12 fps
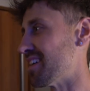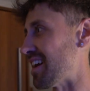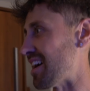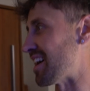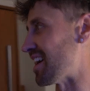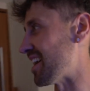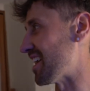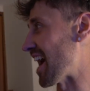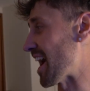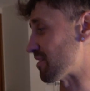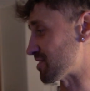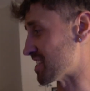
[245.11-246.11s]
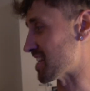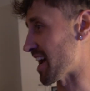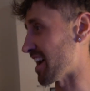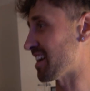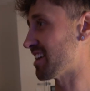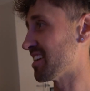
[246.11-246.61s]
I have to
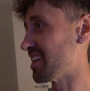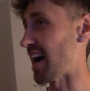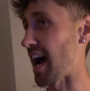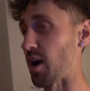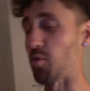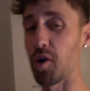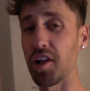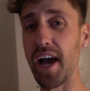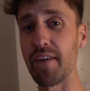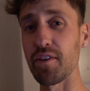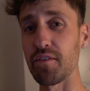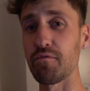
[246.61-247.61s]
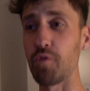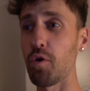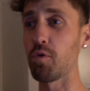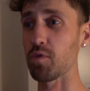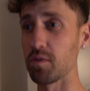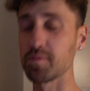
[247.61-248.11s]
say, I will have a
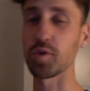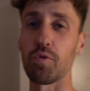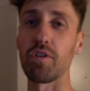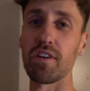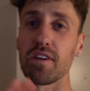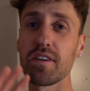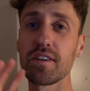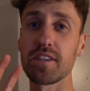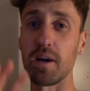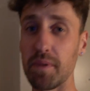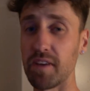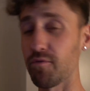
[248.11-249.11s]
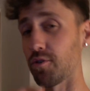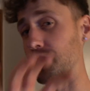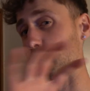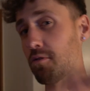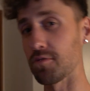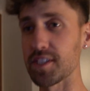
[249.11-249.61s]
full room tour coming for
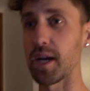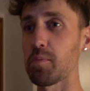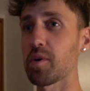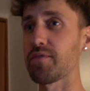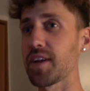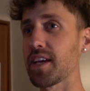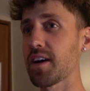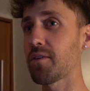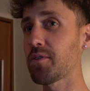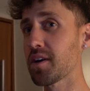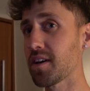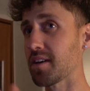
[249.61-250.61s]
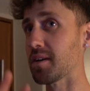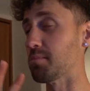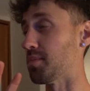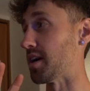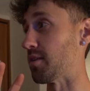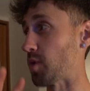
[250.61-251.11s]
its own separate video,
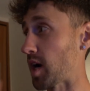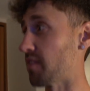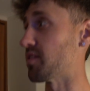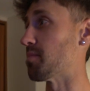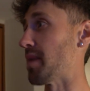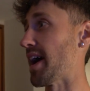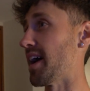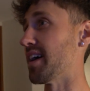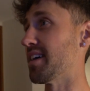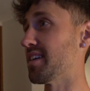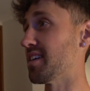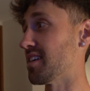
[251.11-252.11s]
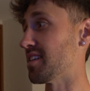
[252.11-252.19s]
but right off the bat,